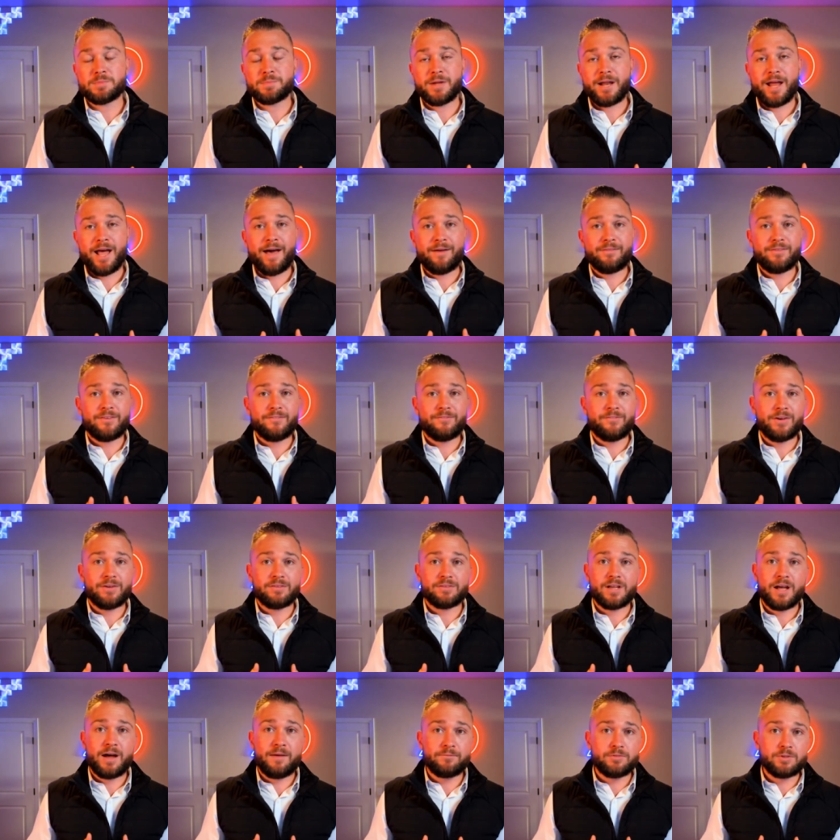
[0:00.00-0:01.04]
but haven't
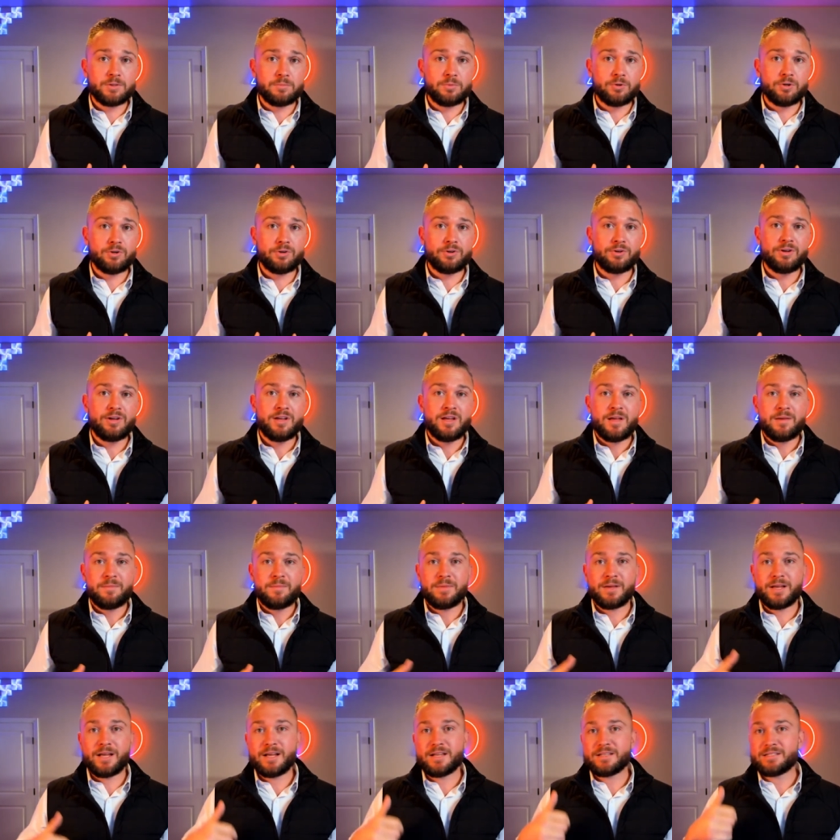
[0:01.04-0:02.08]
felt comfortable
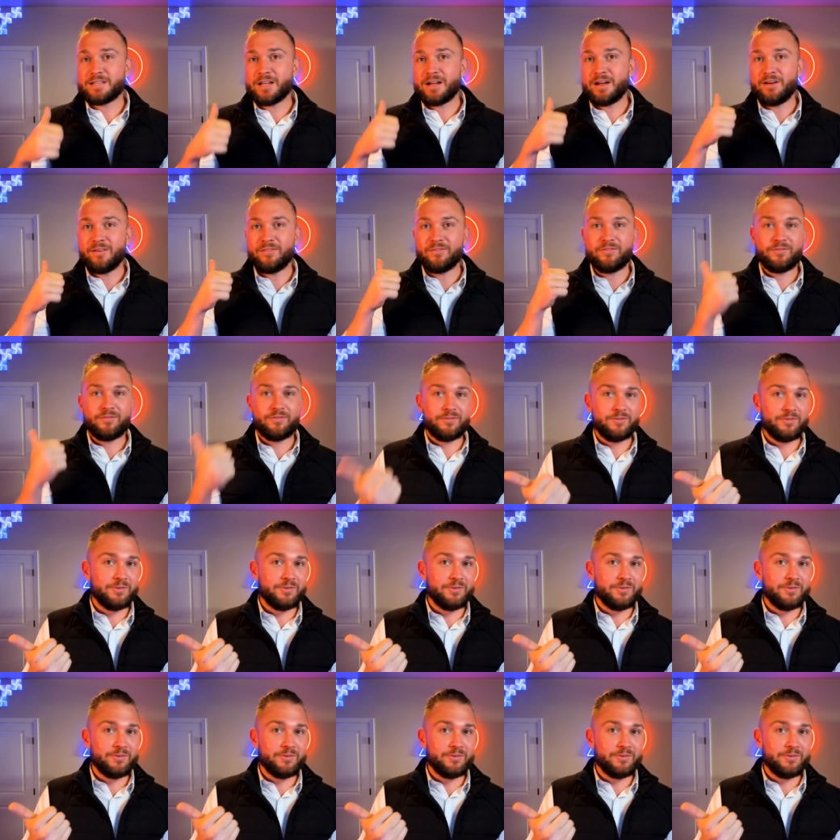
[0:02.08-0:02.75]
because of